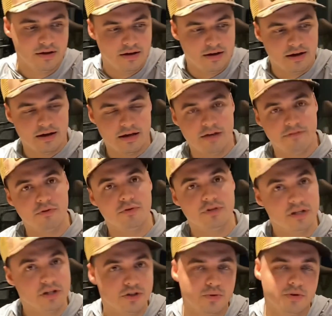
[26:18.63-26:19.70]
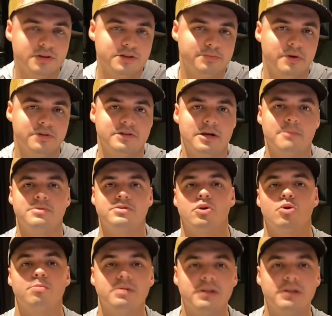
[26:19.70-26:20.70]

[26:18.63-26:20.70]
If you did enjoy this month's episode,